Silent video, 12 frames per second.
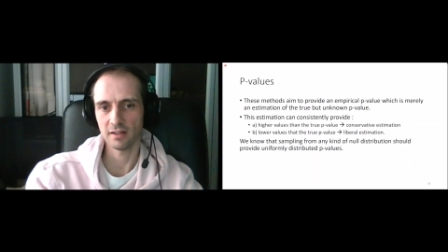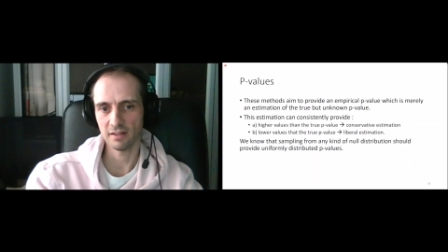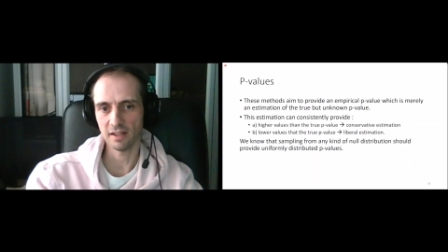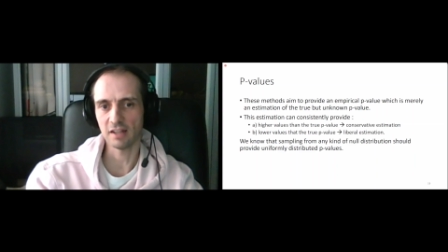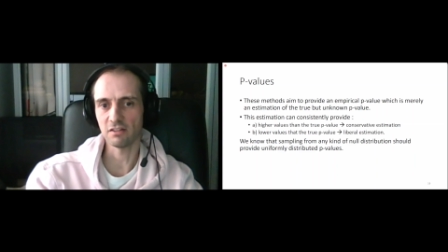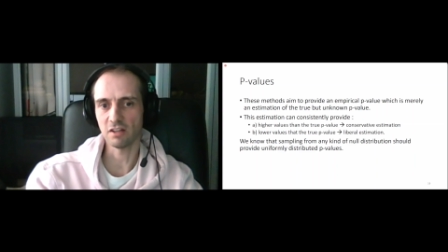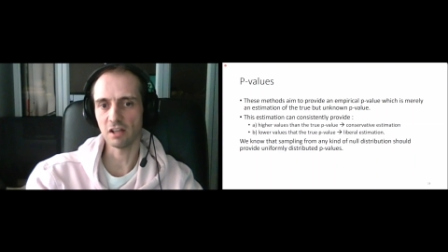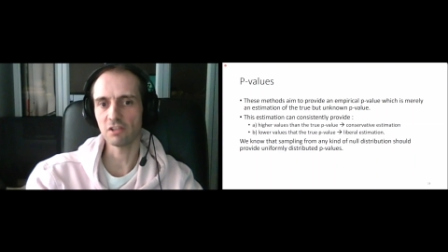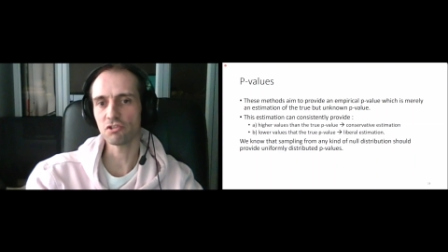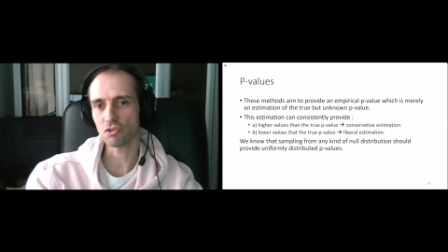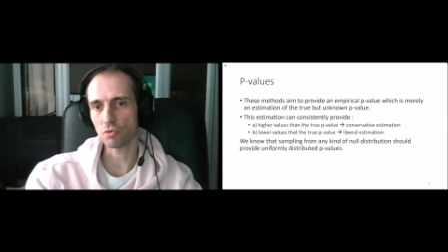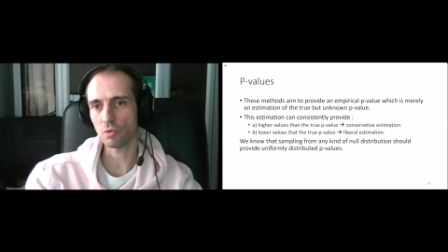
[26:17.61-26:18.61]
than the
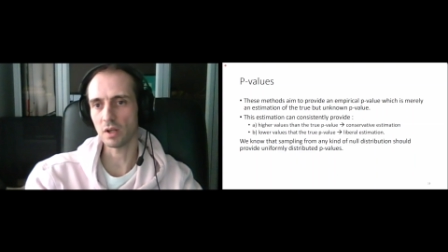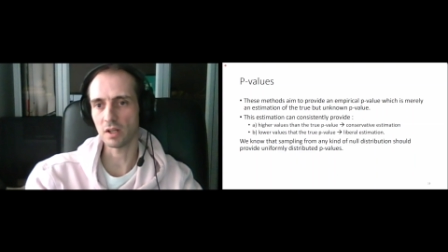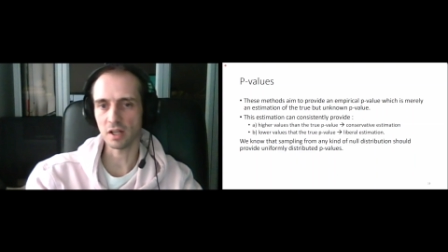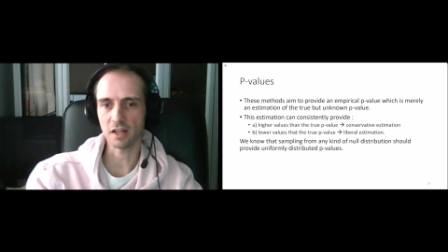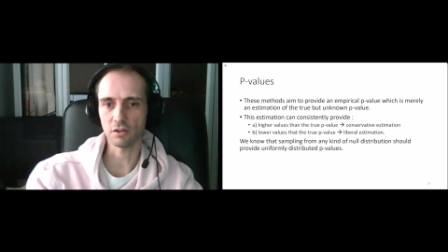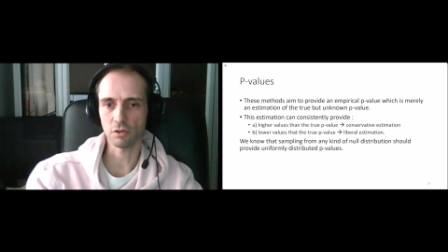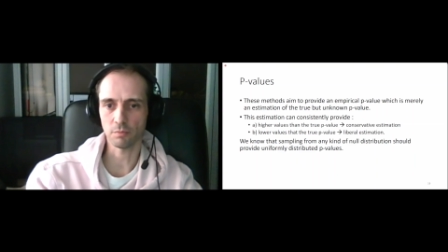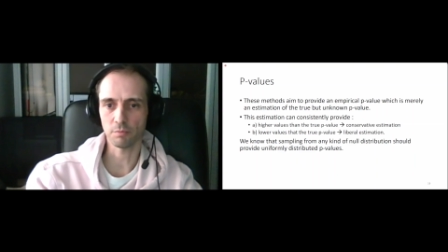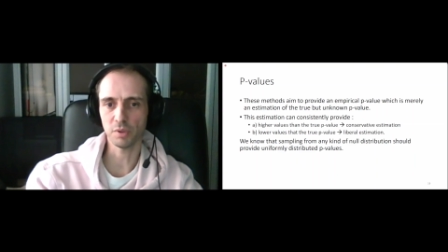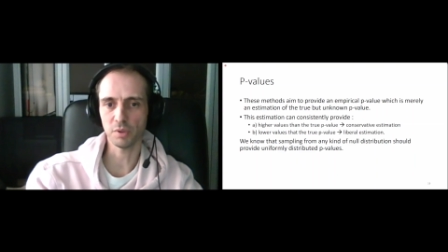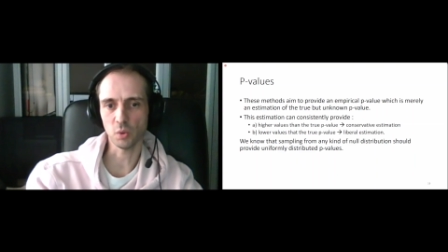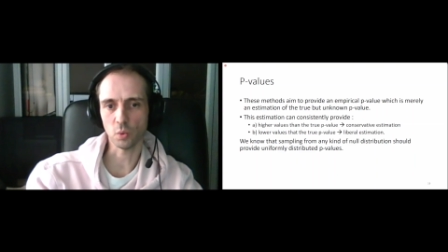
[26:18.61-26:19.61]
true and unknown
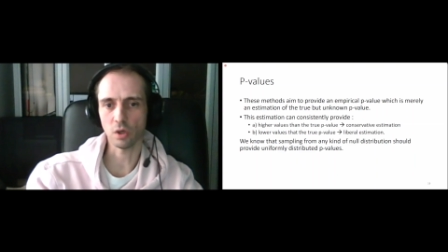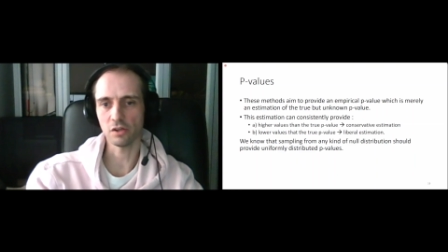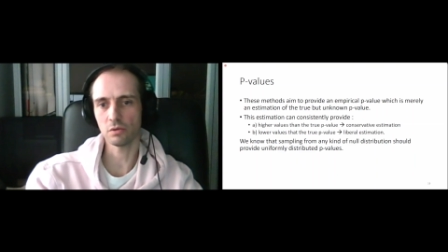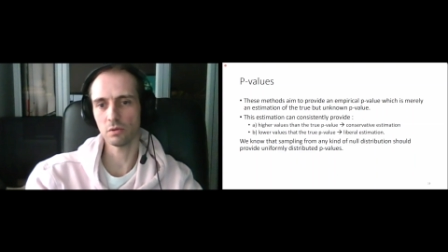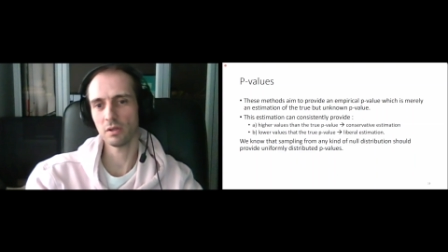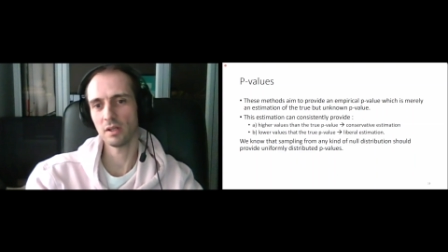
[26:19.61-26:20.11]
P-value,